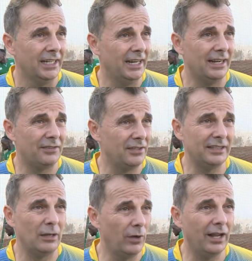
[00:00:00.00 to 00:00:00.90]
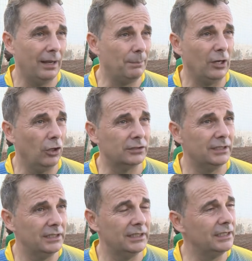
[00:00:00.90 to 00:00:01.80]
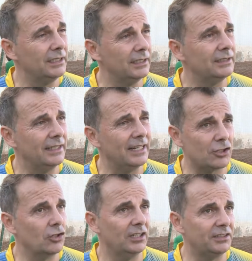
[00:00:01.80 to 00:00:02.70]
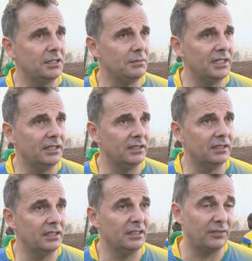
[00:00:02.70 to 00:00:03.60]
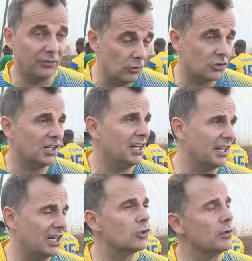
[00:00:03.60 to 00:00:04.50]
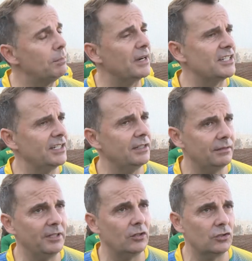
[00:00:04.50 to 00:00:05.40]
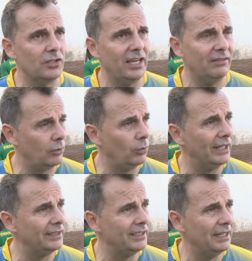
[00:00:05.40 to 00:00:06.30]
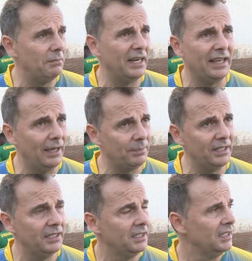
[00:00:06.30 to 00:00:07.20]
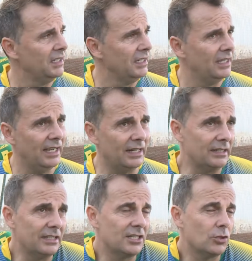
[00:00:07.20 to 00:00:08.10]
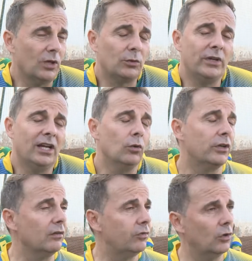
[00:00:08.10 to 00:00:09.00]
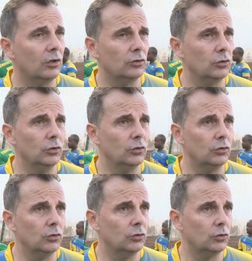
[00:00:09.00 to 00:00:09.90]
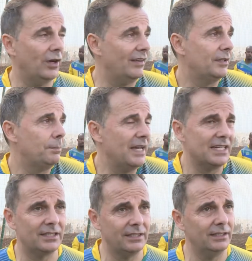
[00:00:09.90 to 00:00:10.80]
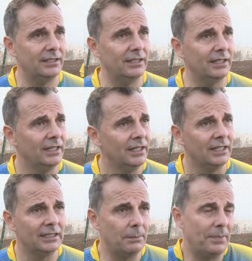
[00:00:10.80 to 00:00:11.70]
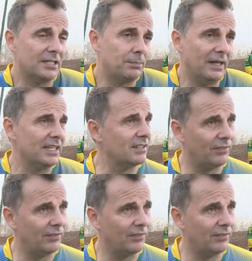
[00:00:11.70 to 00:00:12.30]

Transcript: And I think they will help a lot the national team in the future and also in present, because they have a quality. I'm very happy. And this is what we are looking for, to have the best players